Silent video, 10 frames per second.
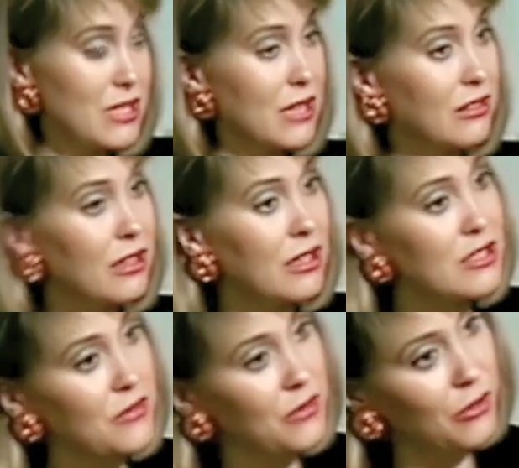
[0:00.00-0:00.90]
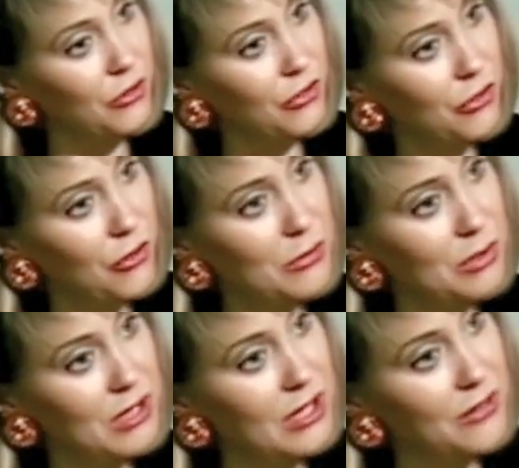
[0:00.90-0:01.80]
you can sell tickets, if there's a
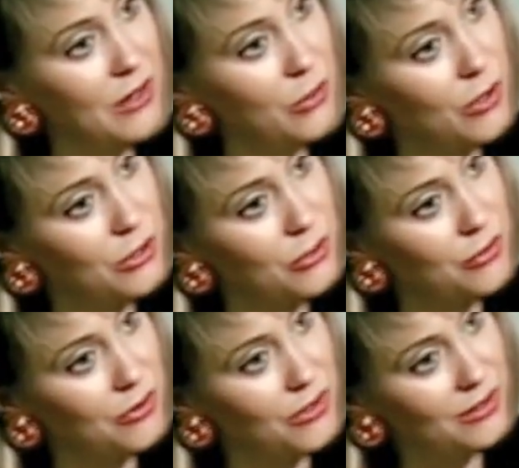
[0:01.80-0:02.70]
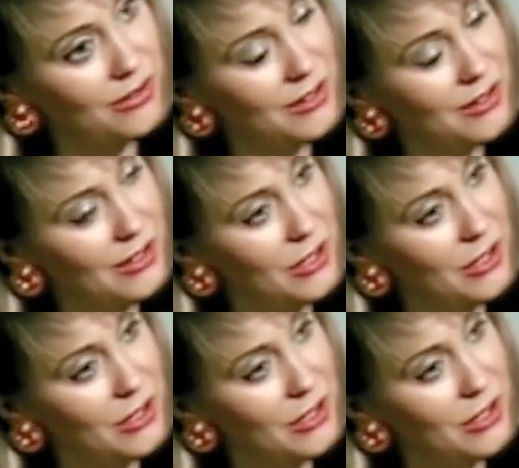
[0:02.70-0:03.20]
screenplay and they want you for the